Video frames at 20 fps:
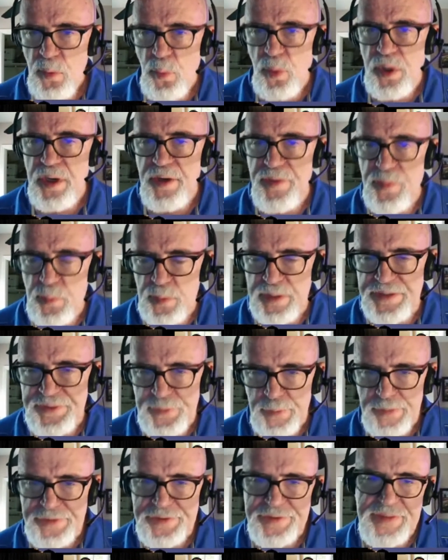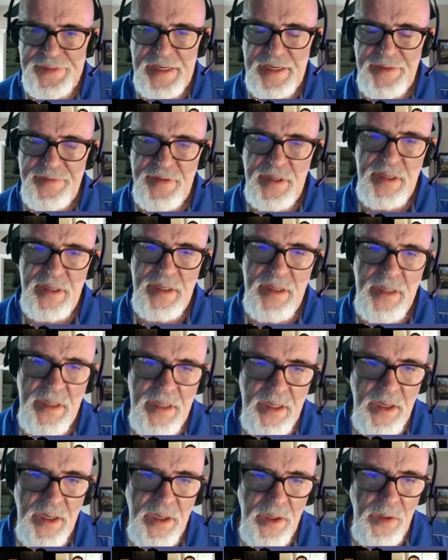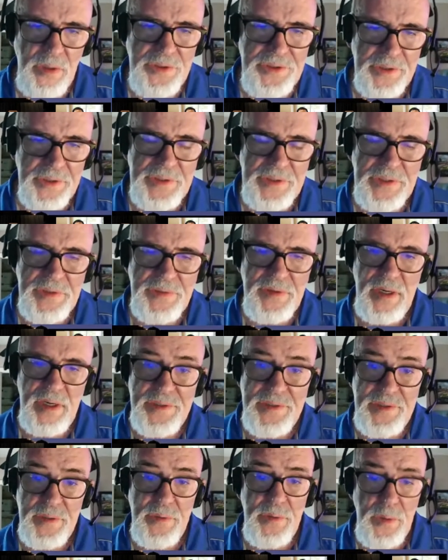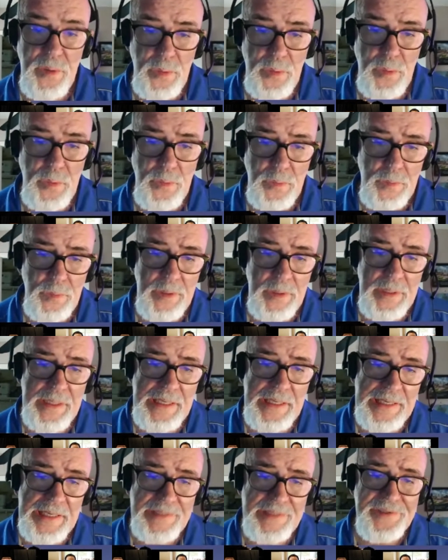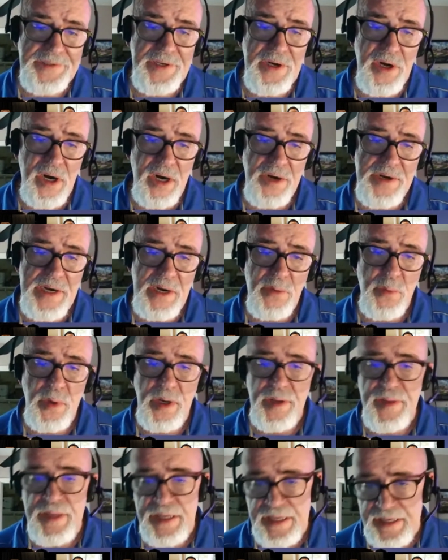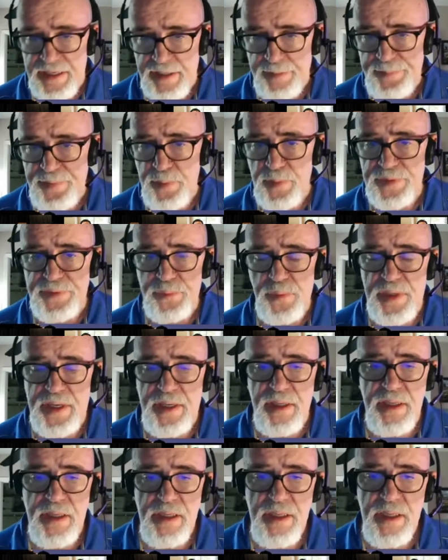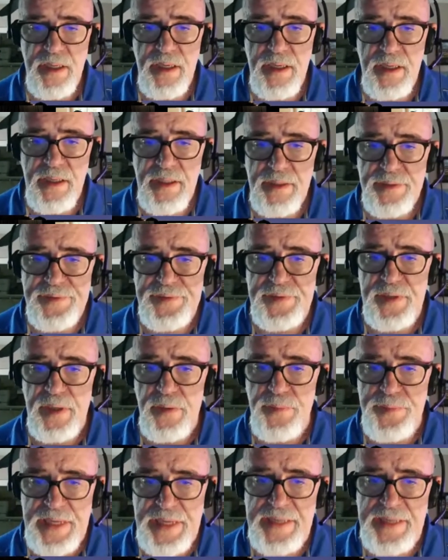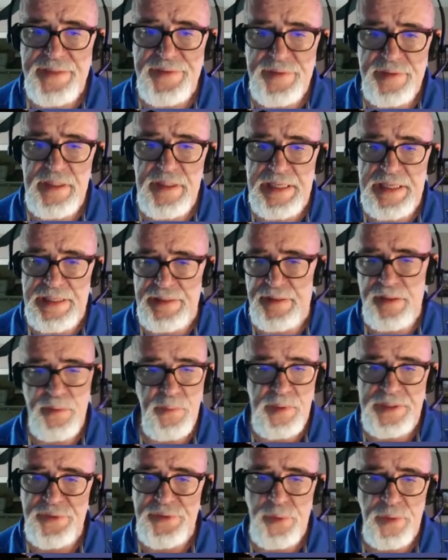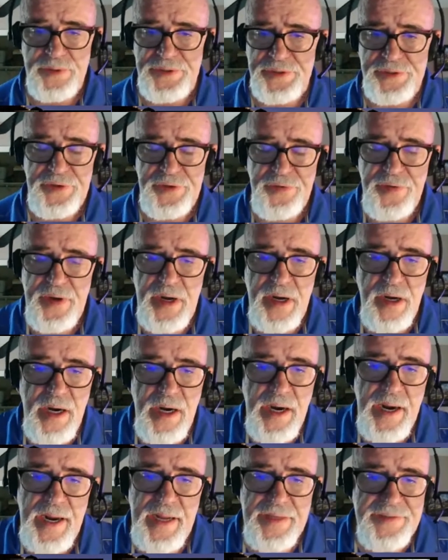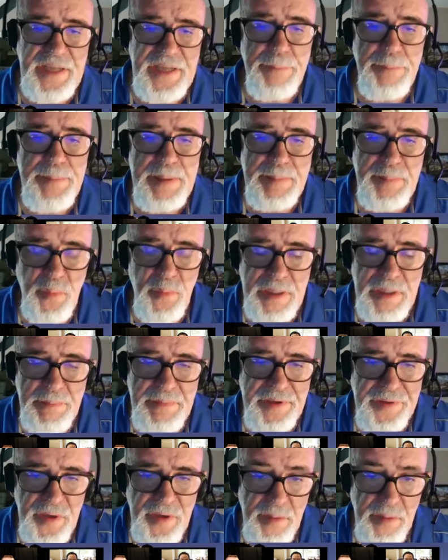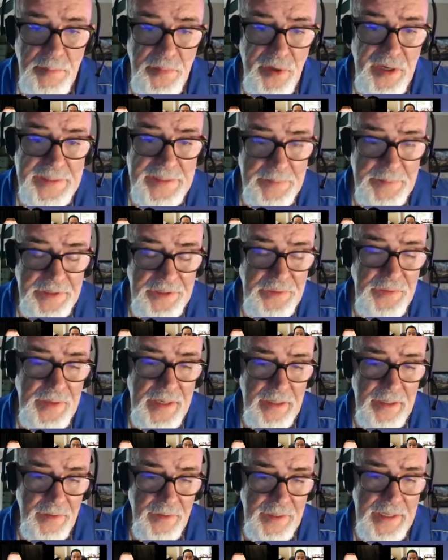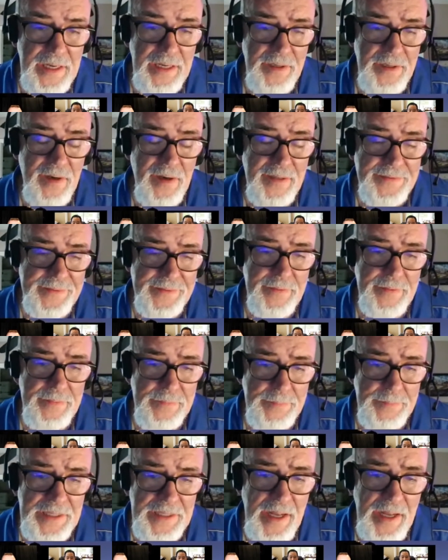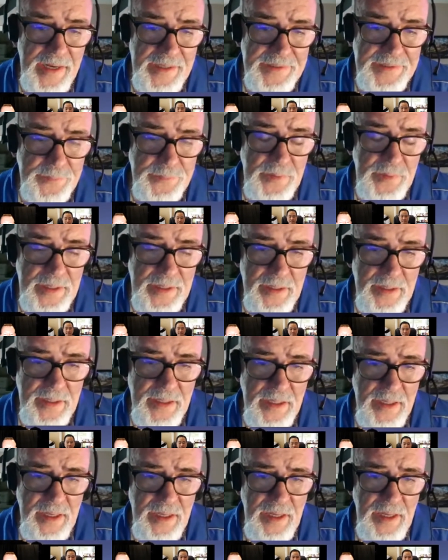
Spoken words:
what are the resources out there, who should you talk to, who is in our network that can help you as well. So yes, the resources are there, and some people want to be their own boss, but you got to look at it also and be honest. Well,